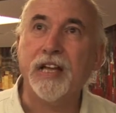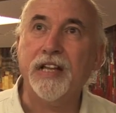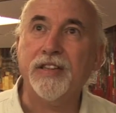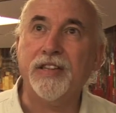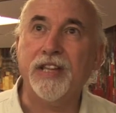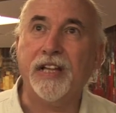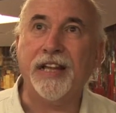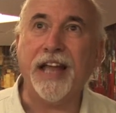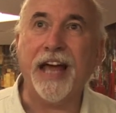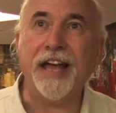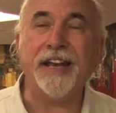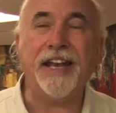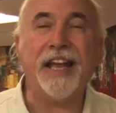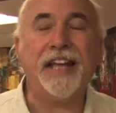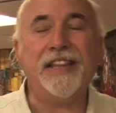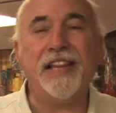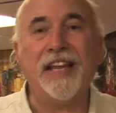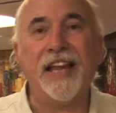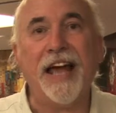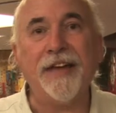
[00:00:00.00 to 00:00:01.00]
the li-
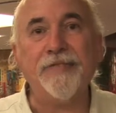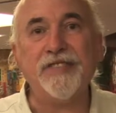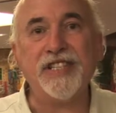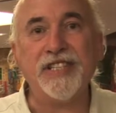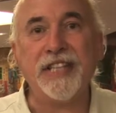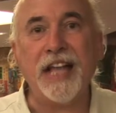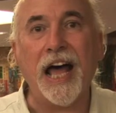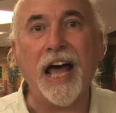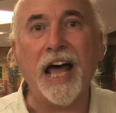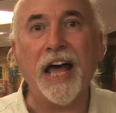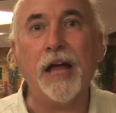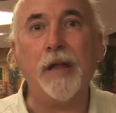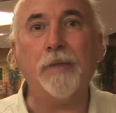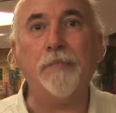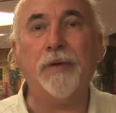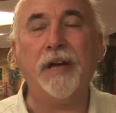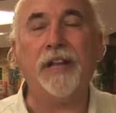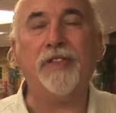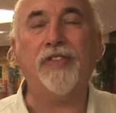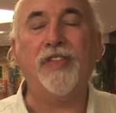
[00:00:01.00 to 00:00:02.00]
not the lifestyle,
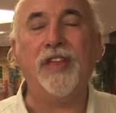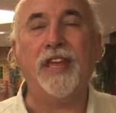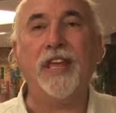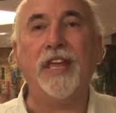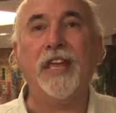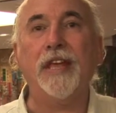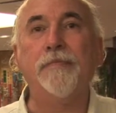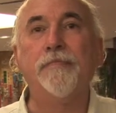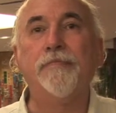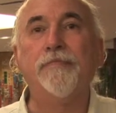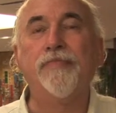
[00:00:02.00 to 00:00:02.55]
but the,